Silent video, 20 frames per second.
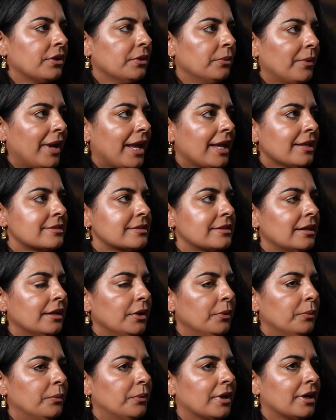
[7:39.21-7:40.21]
the way it's going
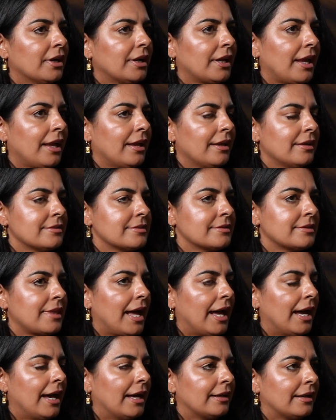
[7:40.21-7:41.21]
to work is
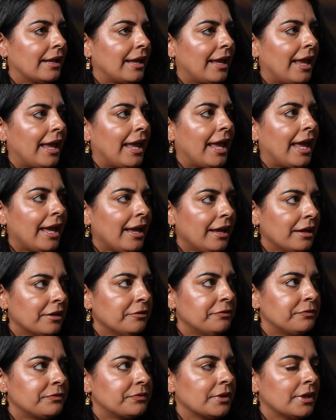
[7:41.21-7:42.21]
that
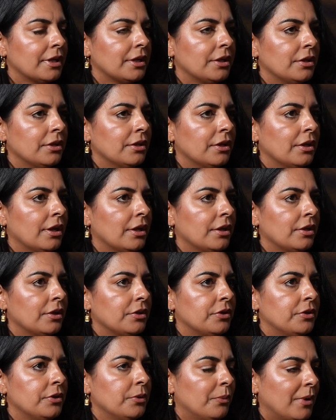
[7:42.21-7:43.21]
if
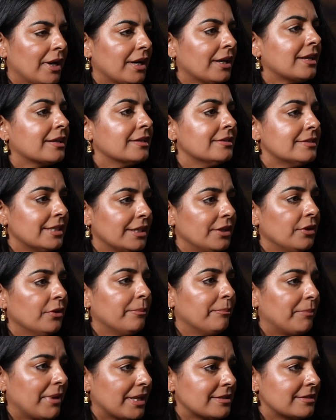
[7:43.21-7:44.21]
you want to continue
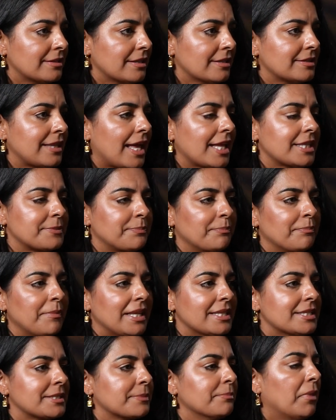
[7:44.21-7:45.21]
in business, that
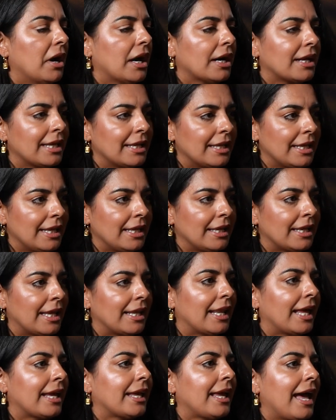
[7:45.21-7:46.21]
means marketing
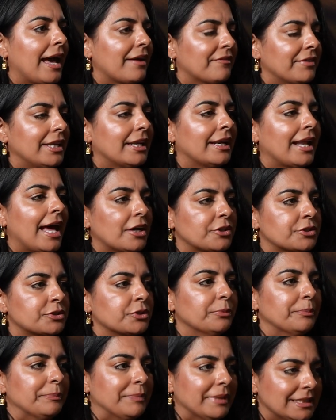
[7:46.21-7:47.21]
and like having an
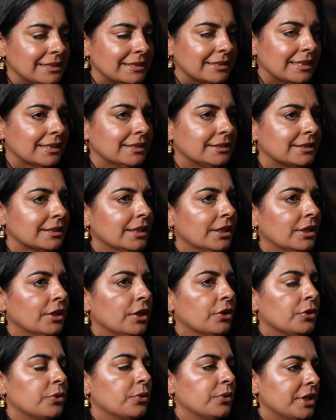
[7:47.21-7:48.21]
actual business,
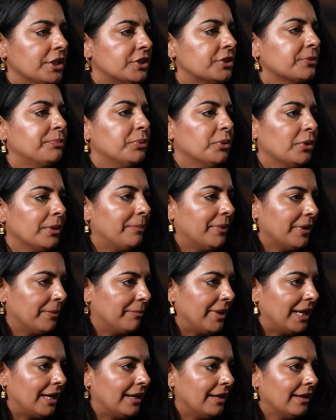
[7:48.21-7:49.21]
you need to pull a
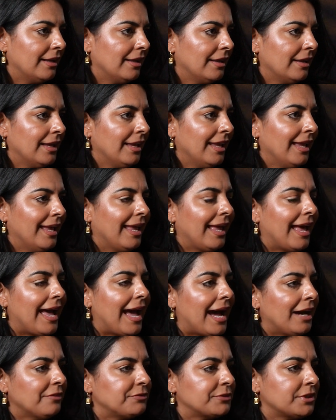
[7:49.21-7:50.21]
permit.
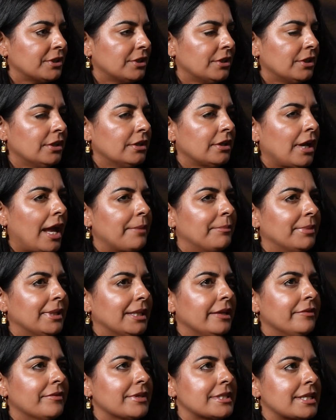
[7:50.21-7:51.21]
After, I
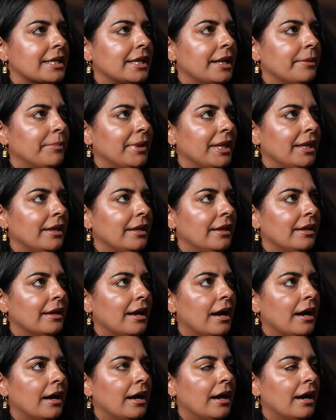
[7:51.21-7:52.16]
believe it's going to be